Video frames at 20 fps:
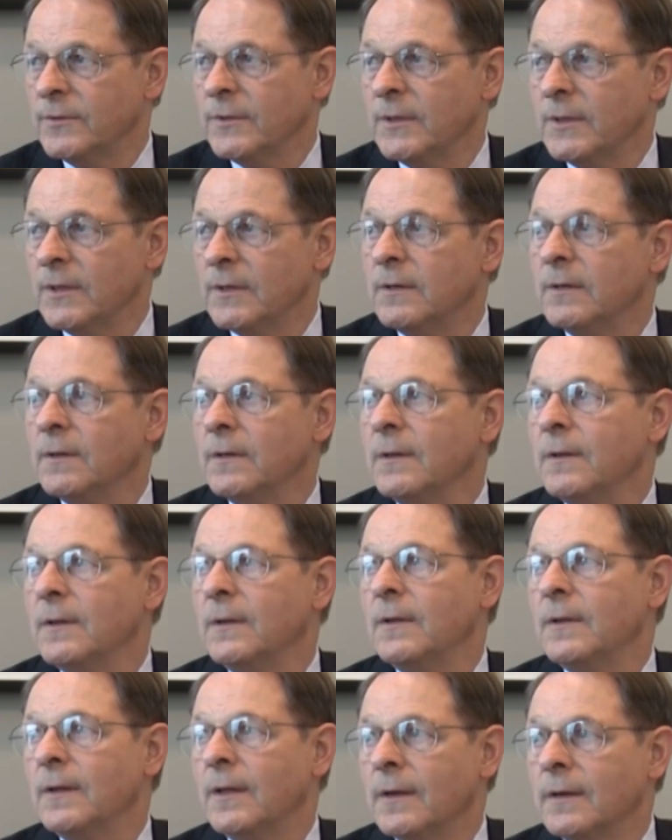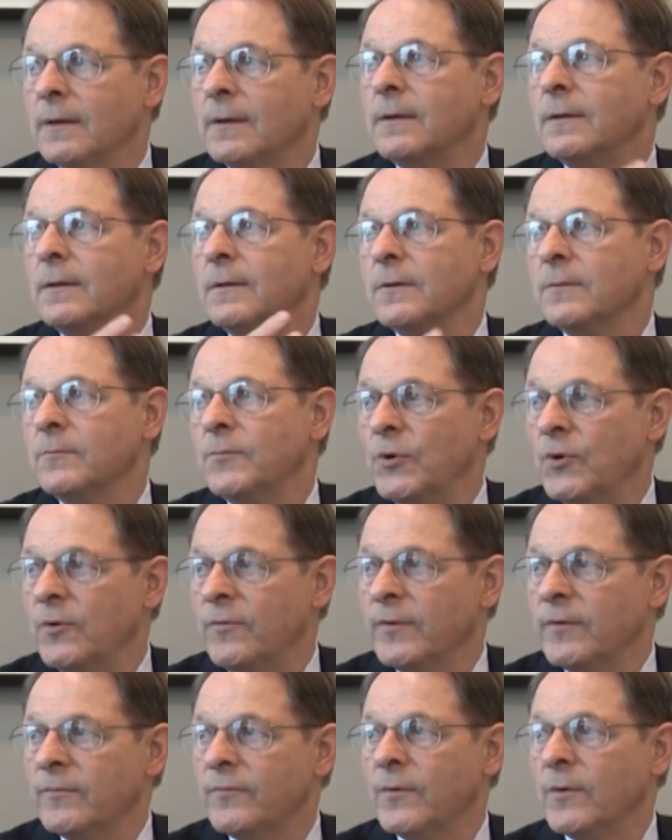you need and
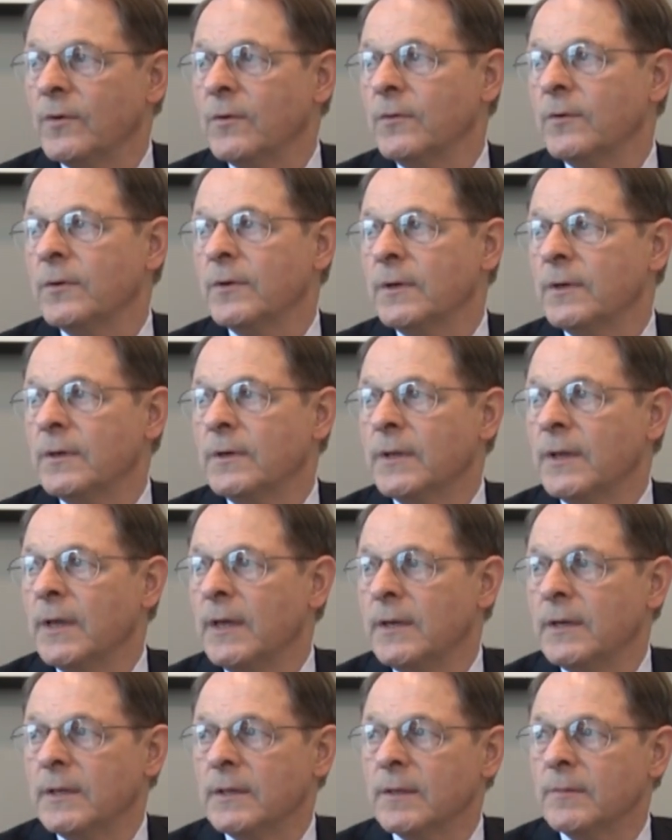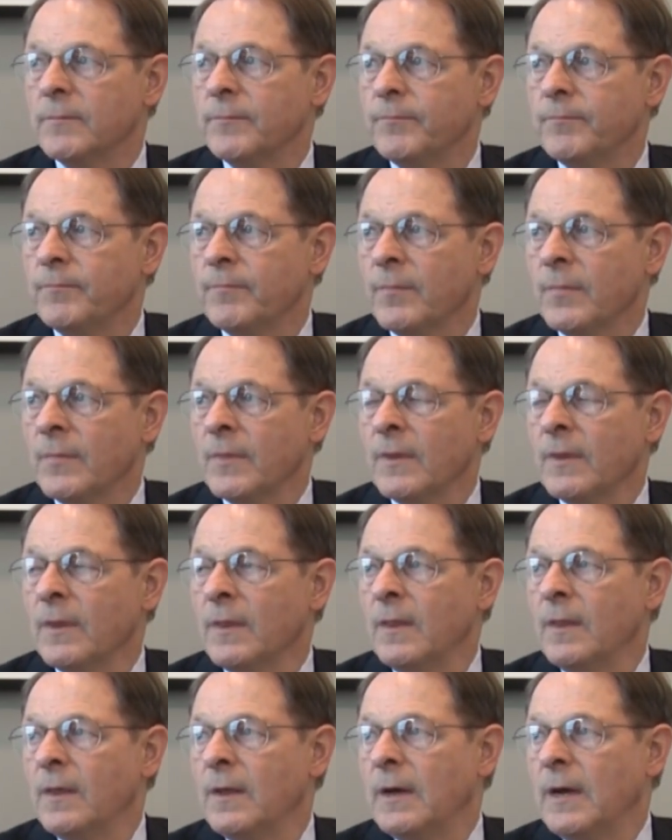moving forward and gaining them.
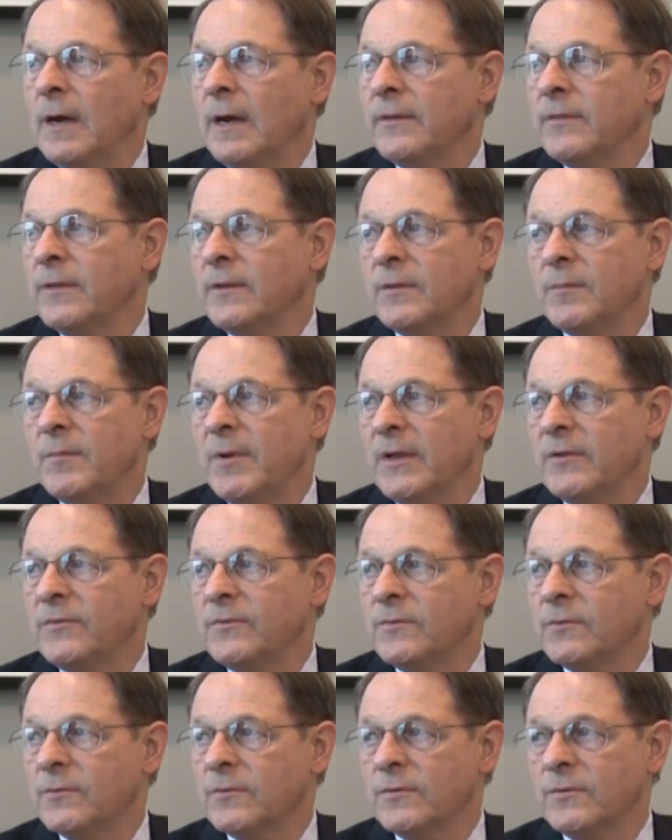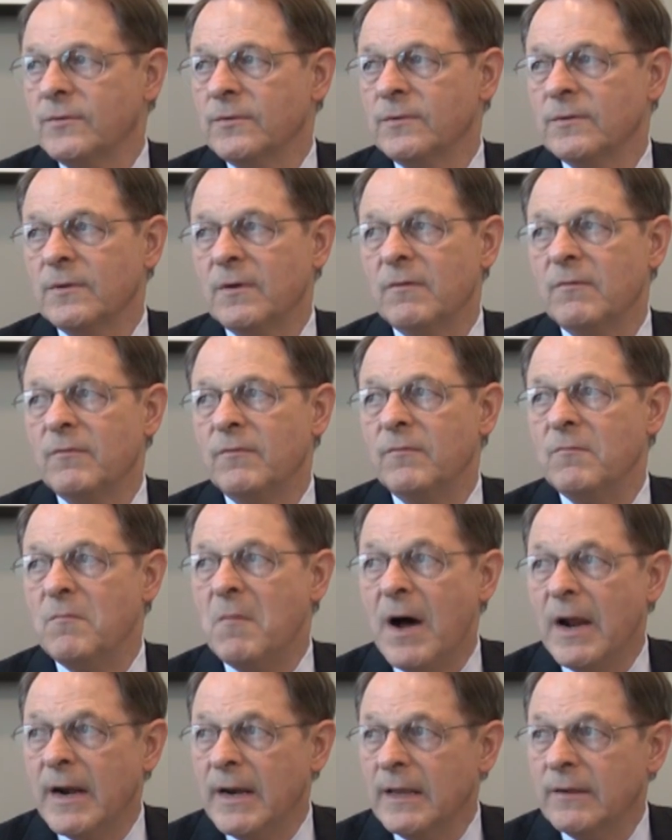I think the best sources of
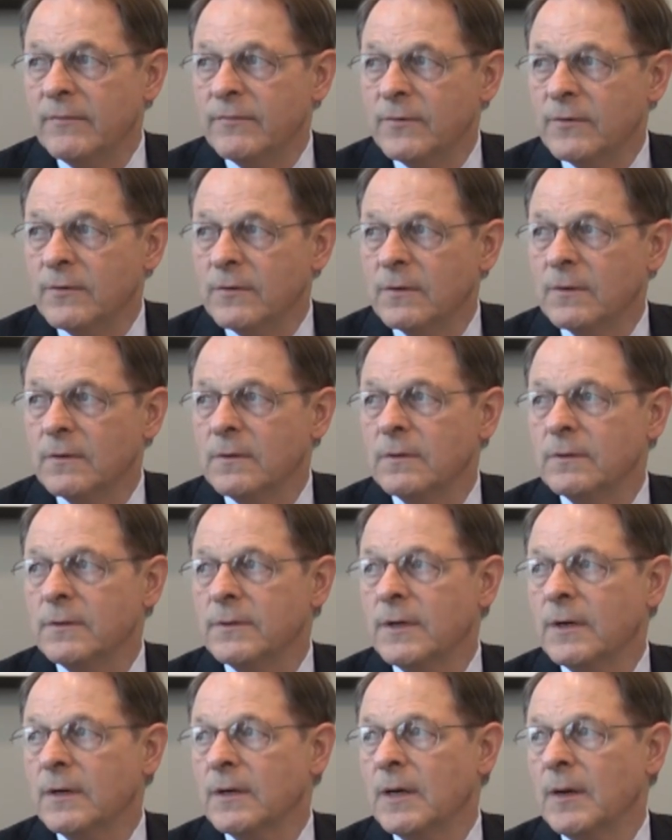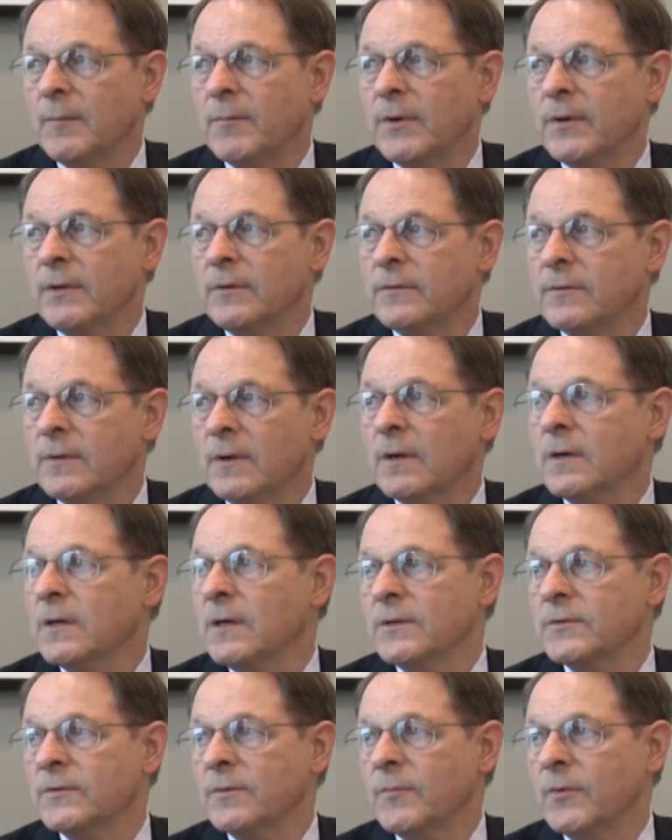money for young companies are
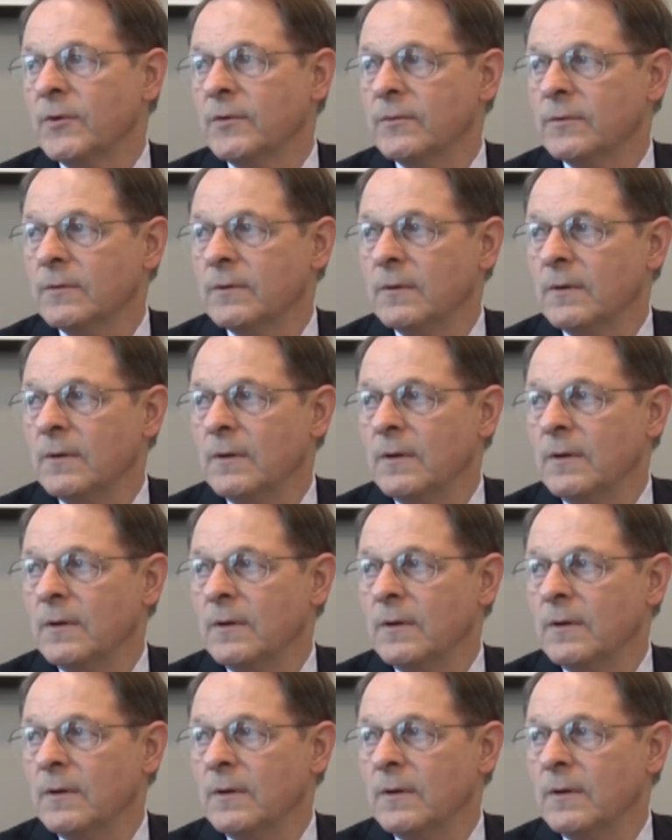customers.